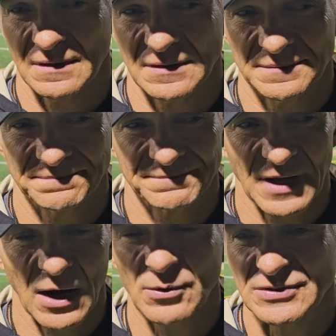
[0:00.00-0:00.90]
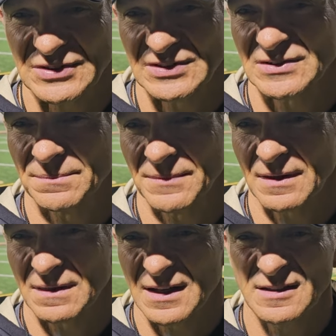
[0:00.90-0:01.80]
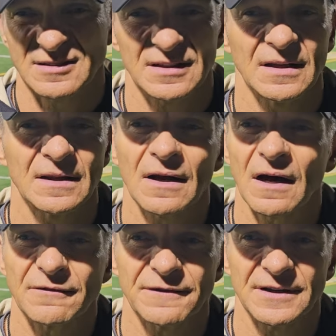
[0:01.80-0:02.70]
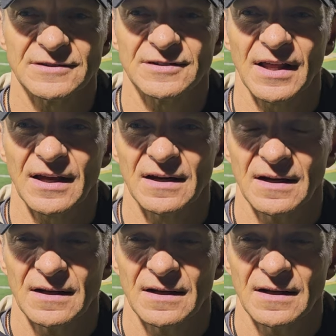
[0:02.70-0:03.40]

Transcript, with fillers: on our system, the things in the offense that